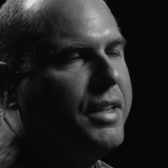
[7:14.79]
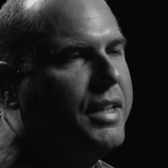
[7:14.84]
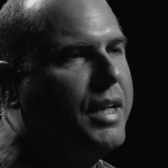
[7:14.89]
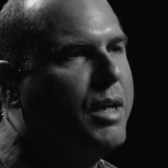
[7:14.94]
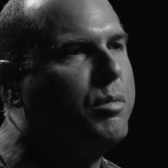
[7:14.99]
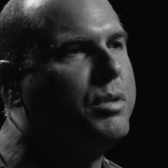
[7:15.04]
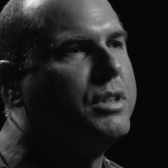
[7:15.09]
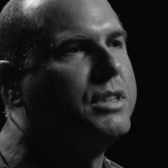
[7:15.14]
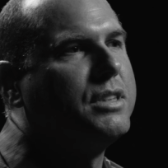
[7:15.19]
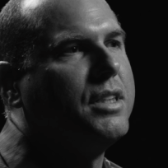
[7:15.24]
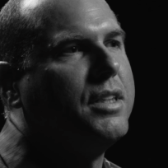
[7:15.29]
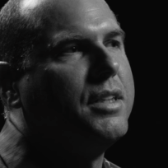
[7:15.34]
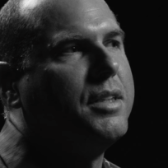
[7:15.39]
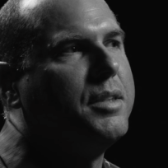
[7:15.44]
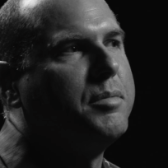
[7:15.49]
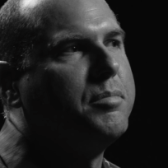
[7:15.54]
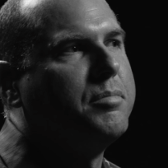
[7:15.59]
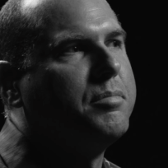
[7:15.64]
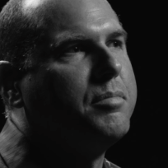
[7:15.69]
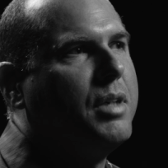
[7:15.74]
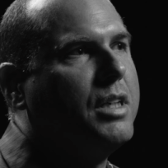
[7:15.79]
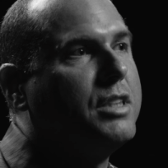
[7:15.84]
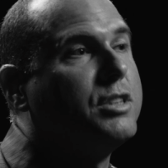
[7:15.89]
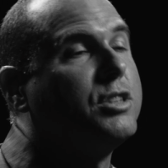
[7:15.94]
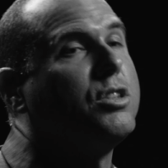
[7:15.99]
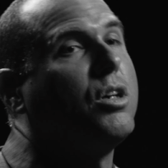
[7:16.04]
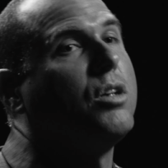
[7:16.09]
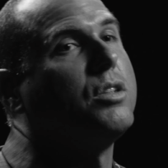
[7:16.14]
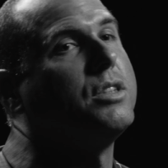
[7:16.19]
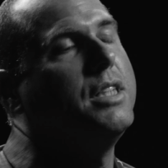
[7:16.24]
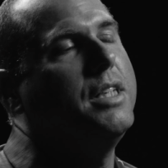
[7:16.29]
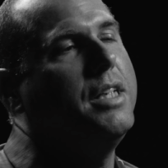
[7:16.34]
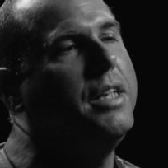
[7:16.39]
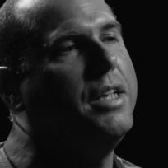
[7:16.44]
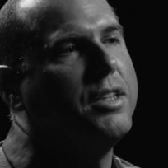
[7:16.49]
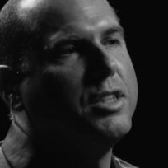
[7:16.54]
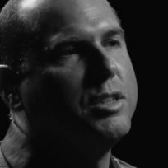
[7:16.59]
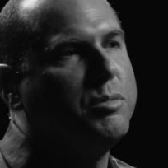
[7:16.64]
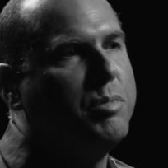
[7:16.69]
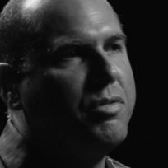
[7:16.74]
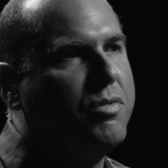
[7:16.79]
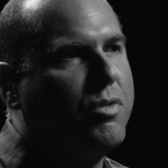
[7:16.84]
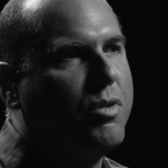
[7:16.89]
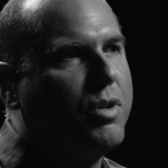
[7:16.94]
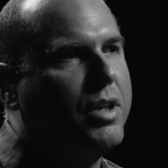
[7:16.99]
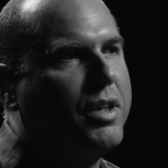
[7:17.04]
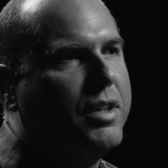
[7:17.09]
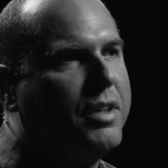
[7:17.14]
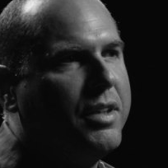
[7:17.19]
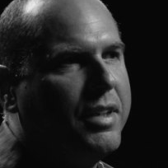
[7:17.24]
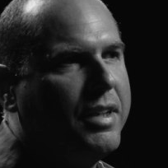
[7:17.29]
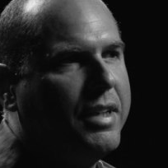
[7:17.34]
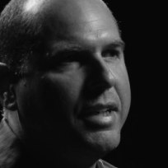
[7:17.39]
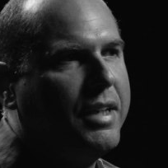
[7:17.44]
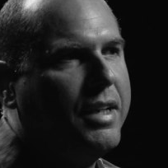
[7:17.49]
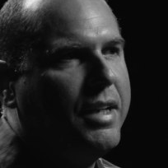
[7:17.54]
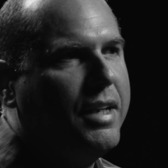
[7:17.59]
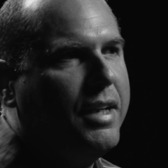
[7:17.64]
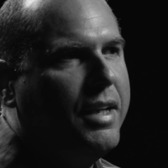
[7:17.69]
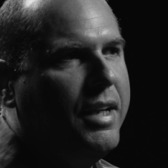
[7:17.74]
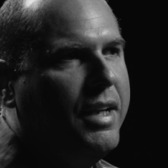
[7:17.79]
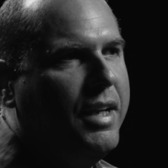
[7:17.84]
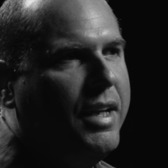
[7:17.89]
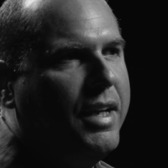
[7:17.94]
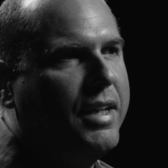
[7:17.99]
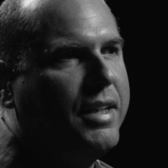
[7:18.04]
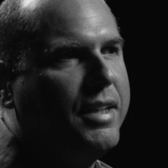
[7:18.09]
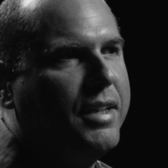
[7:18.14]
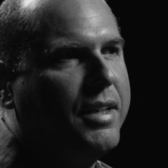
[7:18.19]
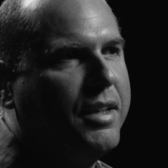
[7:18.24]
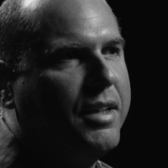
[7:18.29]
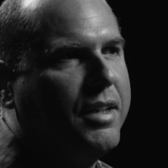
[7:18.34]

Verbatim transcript: that was a uh, assaulted years before. And